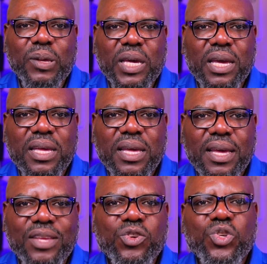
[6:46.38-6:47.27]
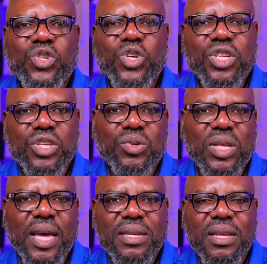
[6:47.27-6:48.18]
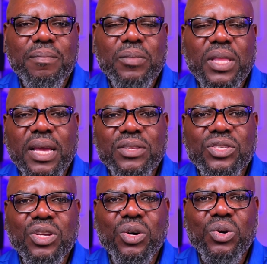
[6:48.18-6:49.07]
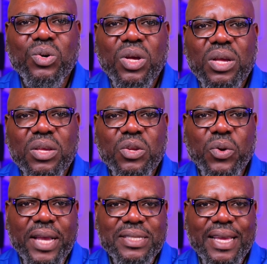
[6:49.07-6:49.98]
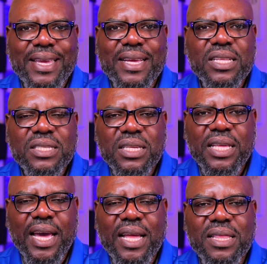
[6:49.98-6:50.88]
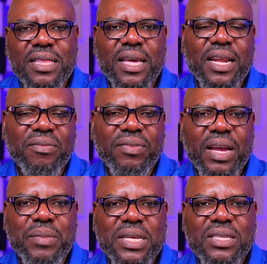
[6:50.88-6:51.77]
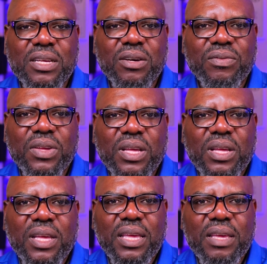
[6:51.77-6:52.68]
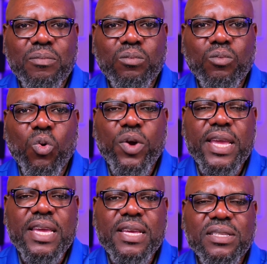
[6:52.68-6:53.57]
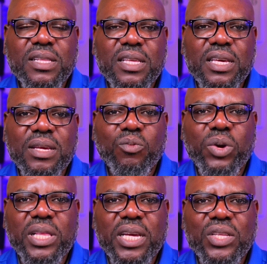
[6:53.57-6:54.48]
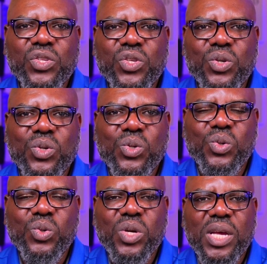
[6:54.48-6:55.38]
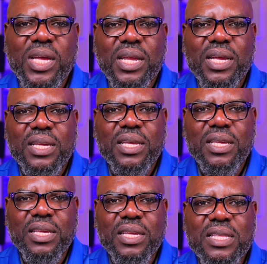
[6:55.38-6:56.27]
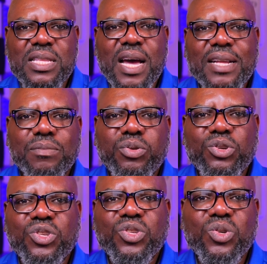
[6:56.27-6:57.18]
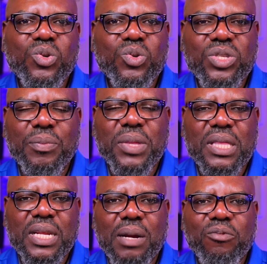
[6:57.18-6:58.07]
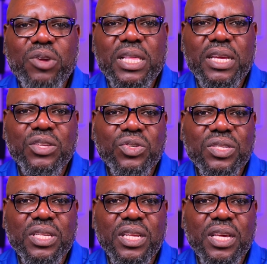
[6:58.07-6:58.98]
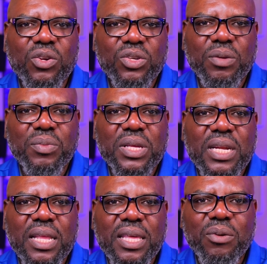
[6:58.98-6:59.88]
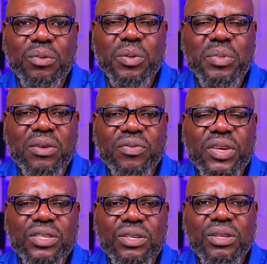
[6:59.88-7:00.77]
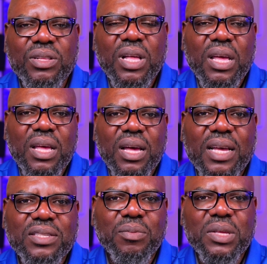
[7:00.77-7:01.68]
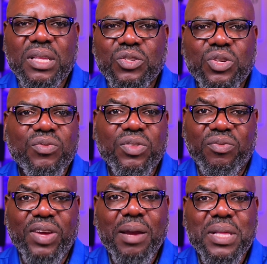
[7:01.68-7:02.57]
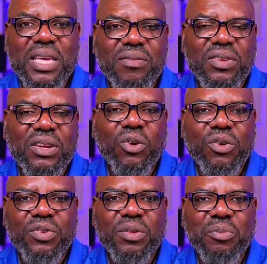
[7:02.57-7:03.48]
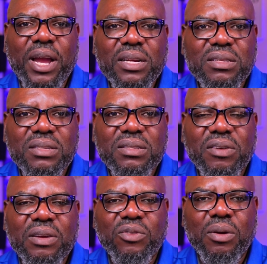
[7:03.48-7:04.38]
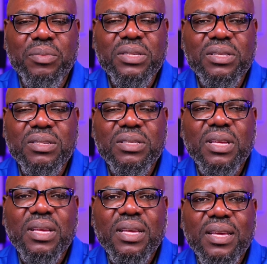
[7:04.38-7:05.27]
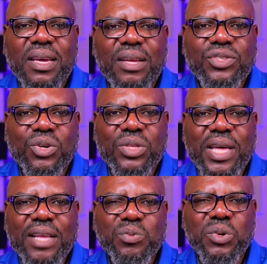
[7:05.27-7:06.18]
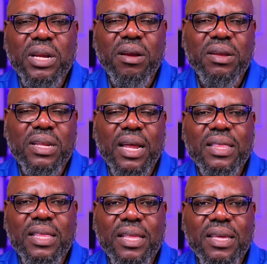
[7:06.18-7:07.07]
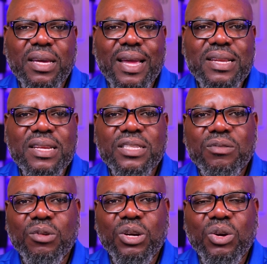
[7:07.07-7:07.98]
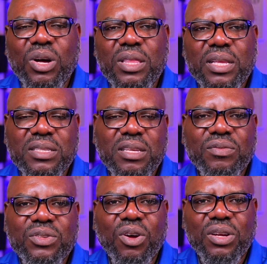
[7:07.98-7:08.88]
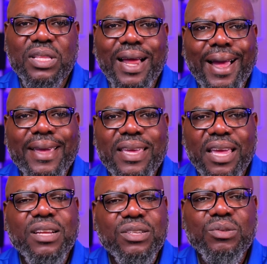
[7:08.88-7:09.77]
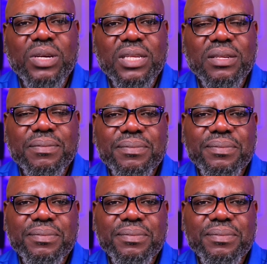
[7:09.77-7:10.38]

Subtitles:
Okay. And you shouldn't do that. And so, as I get into that, then I find myself more easily willing to not pursue something that I'm really interested in, or something that I think would be beneficial, something that's good for the family even, or for the practice, right, for our business. And so that's one area that I think I need to work on, that self-talk, that I can do it.